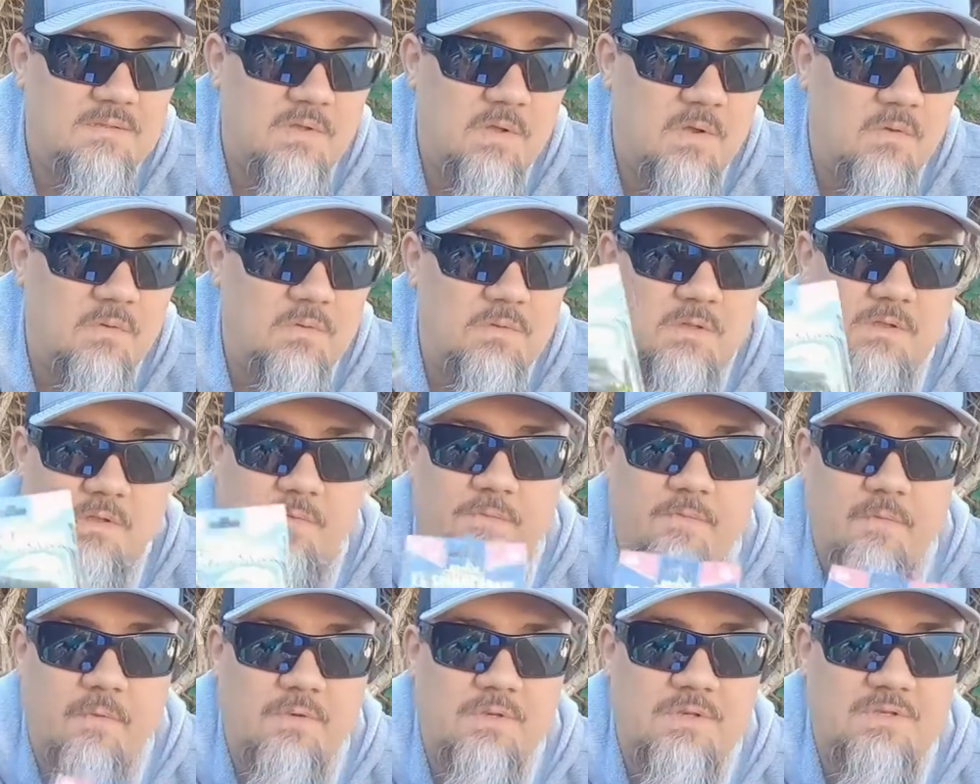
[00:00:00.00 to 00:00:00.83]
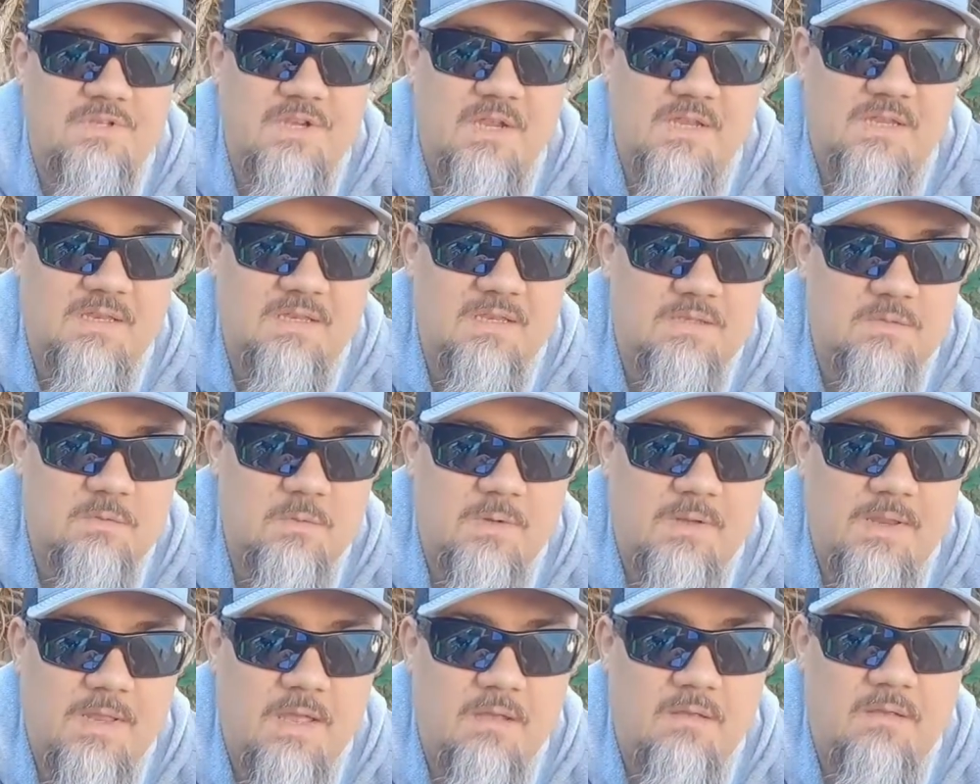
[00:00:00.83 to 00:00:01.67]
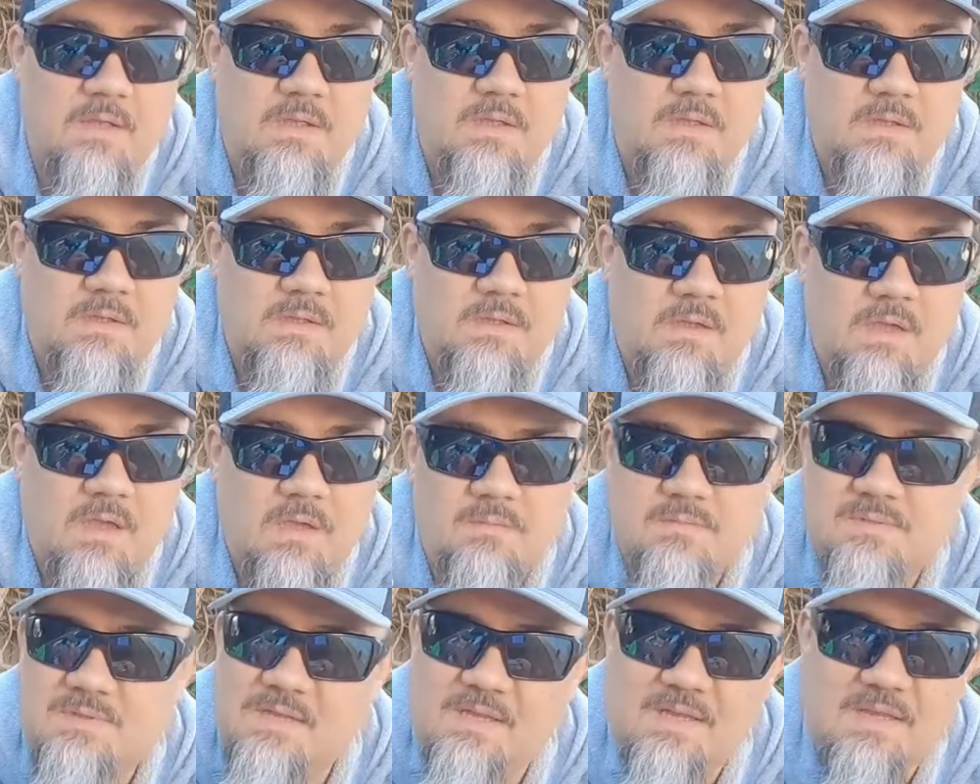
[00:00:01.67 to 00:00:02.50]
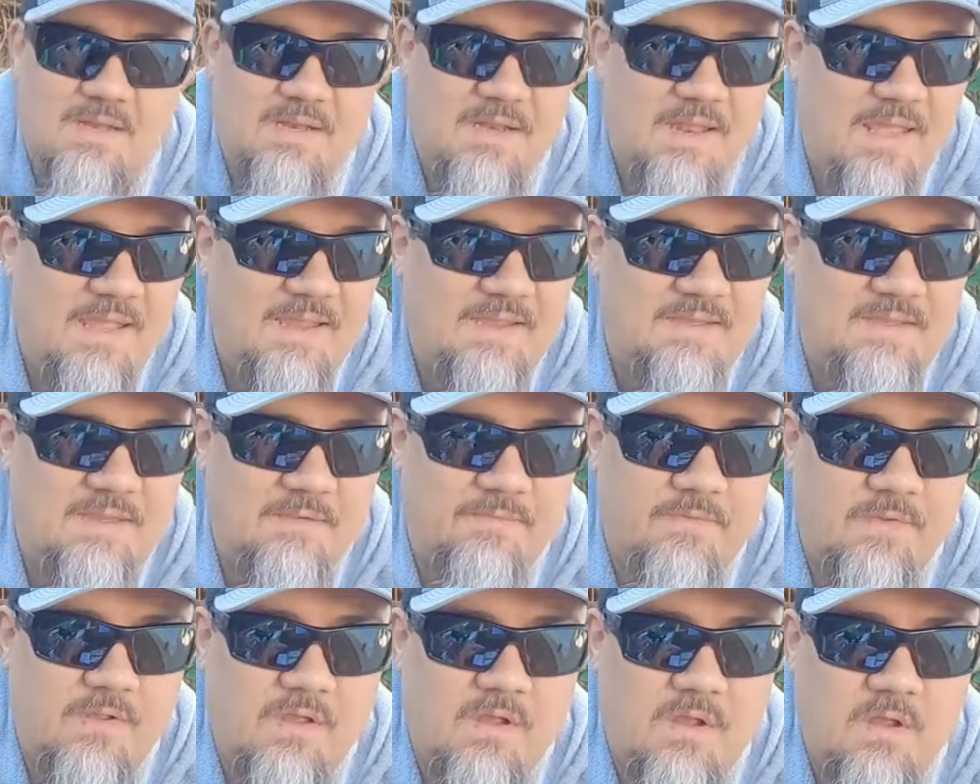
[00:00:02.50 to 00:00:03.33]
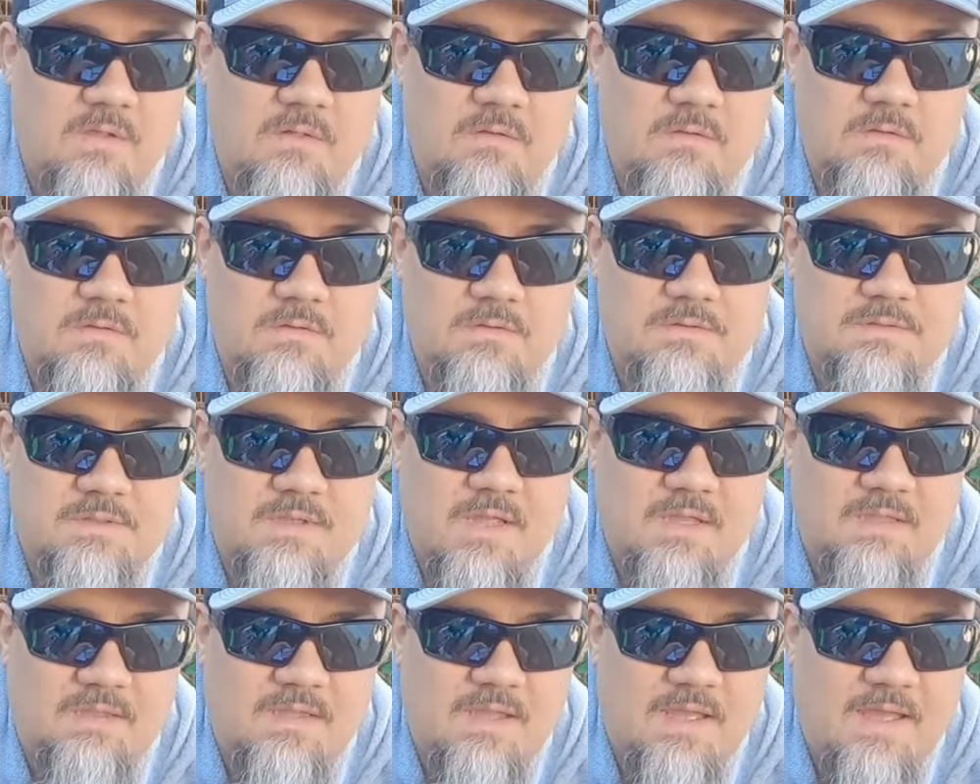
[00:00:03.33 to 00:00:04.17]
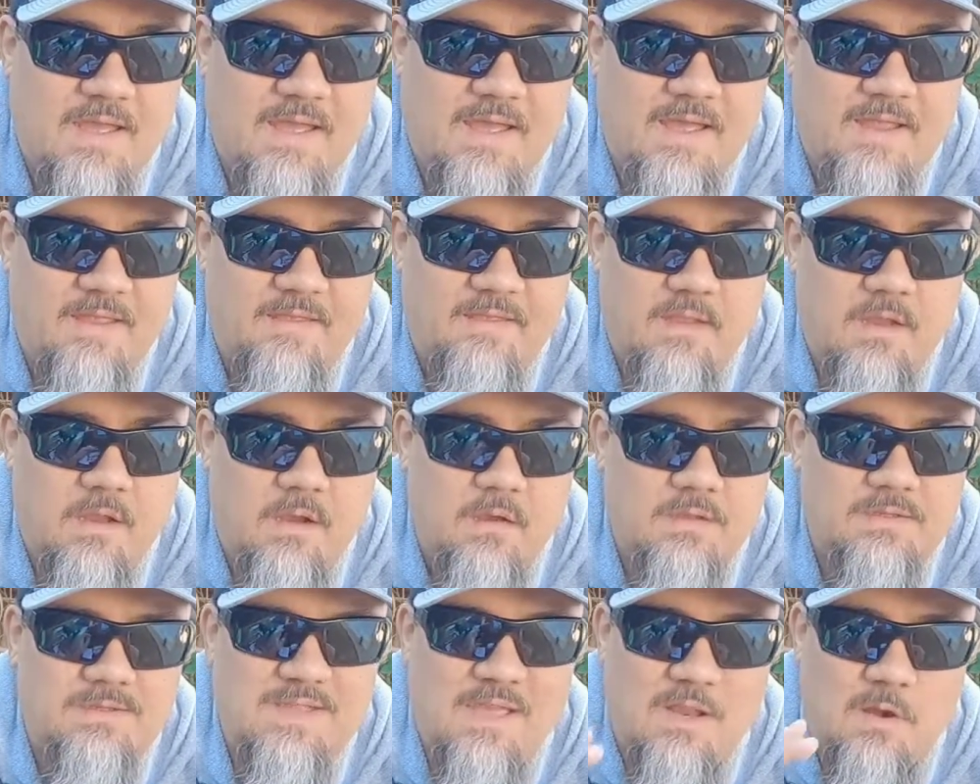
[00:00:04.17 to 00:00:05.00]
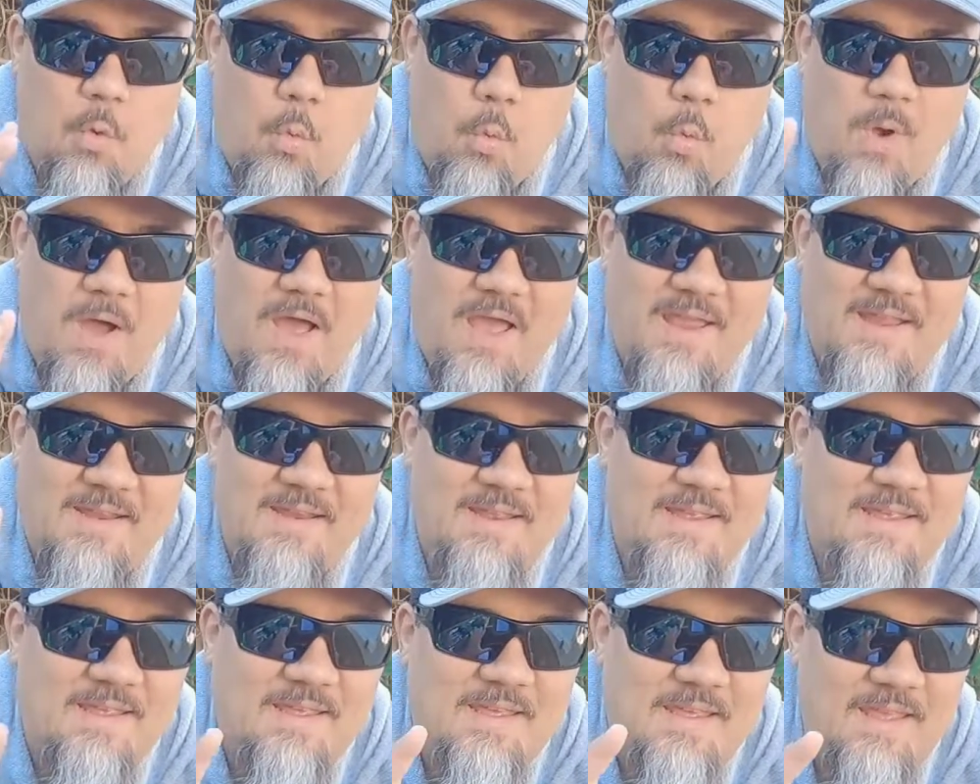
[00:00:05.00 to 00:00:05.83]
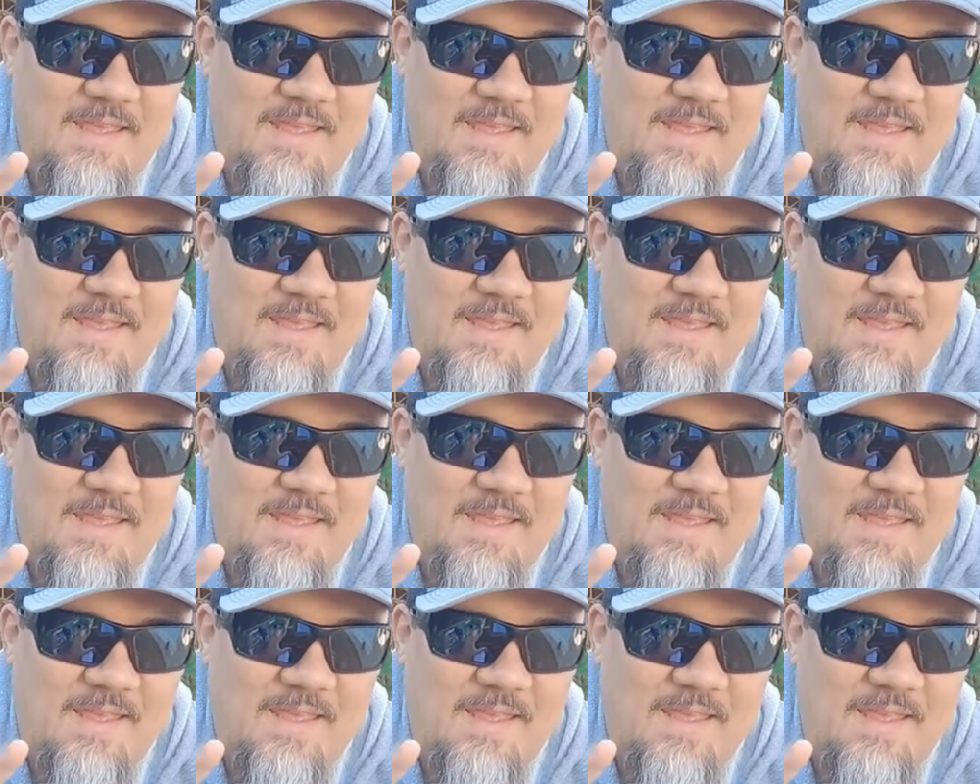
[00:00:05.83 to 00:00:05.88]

so looking forward to checking this one out. Comes in eight different colors, got the eye there. It's got a wide